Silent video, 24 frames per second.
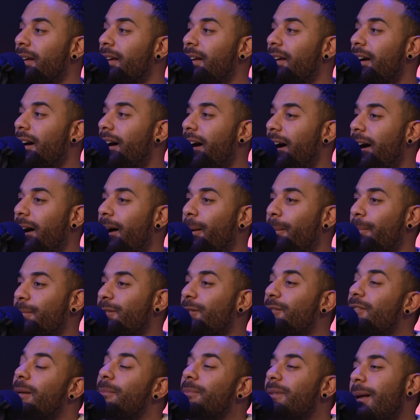So
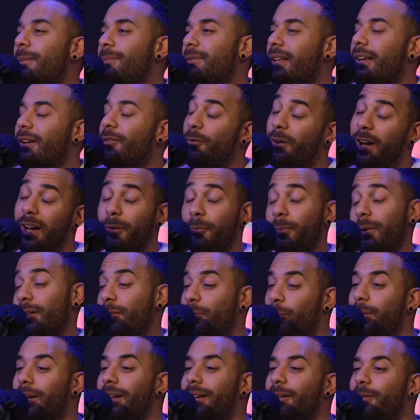sometimes like, right,
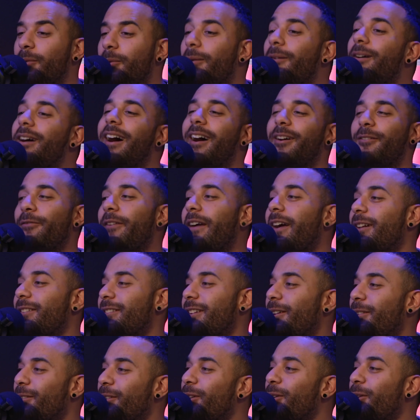we unveiled
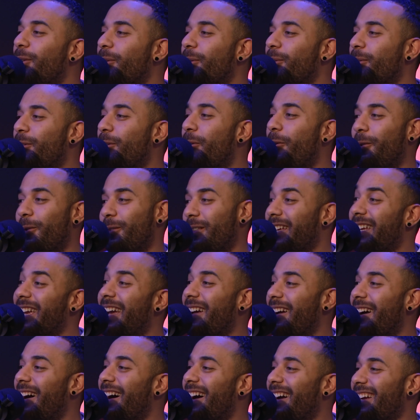our new quarterly
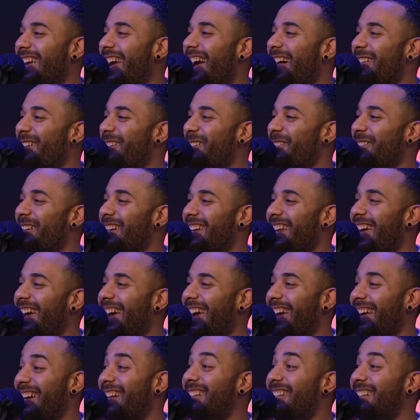calendar today, and